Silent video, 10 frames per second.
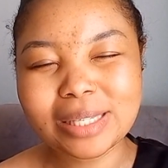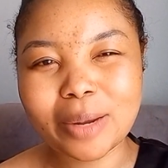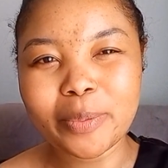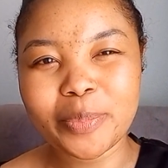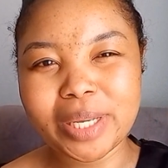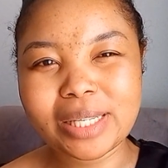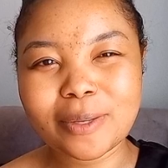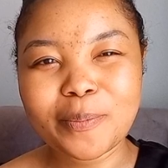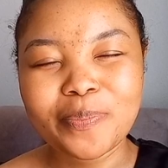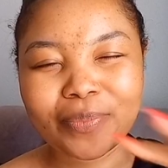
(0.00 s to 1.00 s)
up a bit.
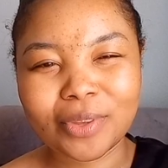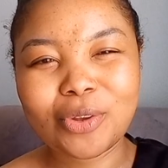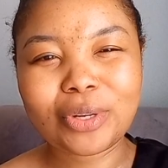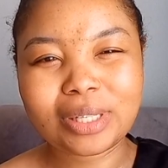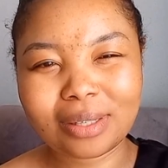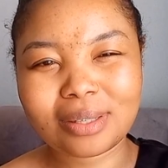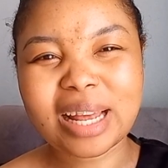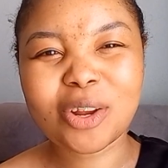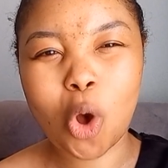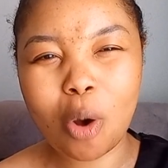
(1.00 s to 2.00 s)
You know,
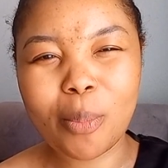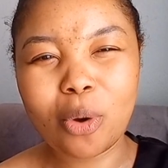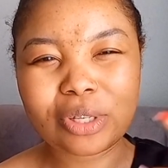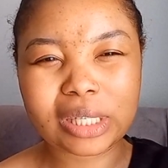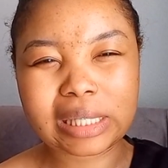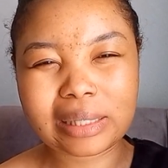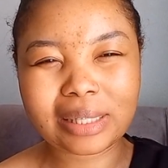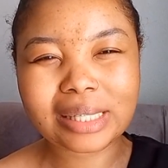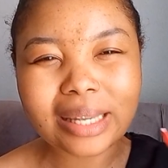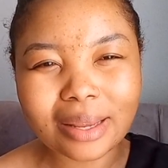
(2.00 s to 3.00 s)
that combo,
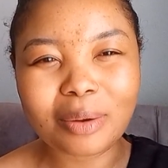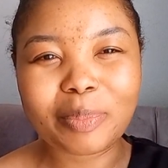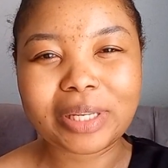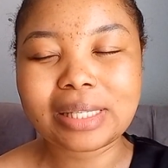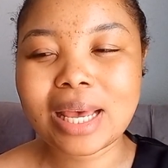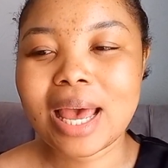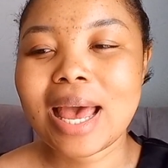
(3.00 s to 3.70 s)
just a little bit.